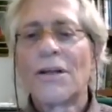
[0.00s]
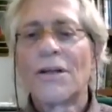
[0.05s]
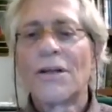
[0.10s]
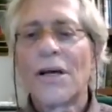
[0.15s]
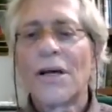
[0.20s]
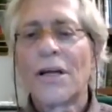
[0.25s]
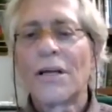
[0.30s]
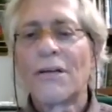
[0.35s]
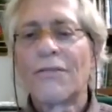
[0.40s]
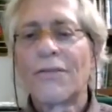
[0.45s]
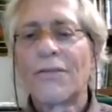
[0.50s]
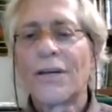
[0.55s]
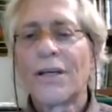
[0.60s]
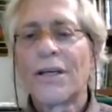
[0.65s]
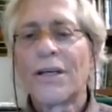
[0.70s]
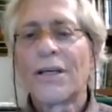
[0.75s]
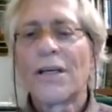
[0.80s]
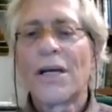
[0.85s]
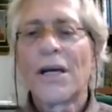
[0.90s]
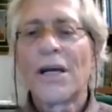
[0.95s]
then if
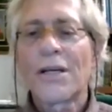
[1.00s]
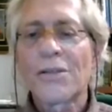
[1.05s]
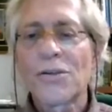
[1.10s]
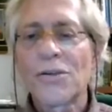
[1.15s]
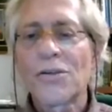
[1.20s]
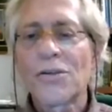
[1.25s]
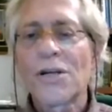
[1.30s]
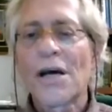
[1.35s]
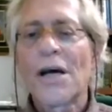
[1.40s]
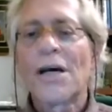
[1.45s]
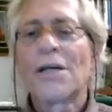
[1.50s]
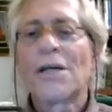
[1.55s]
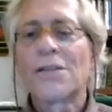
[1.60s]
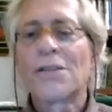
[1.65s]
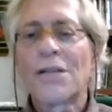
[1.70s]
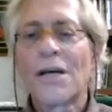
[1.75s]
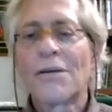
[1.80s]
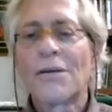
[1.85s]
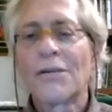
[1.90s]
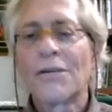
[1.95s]
he
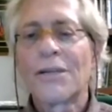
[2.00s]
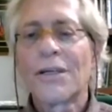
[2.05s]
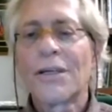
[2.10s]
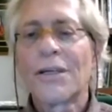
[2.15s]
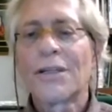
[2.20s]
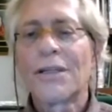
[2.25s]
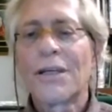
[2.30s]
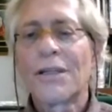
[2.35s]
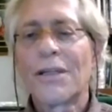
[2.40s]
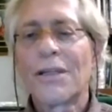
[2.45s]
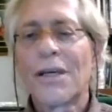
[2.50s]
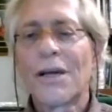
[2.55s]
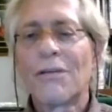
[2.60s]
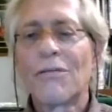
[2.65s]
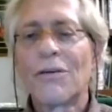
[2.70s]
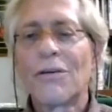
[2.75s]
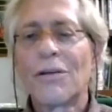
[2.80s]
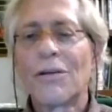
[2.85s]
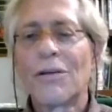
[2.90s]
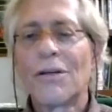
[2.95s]
exercised, I would think that that would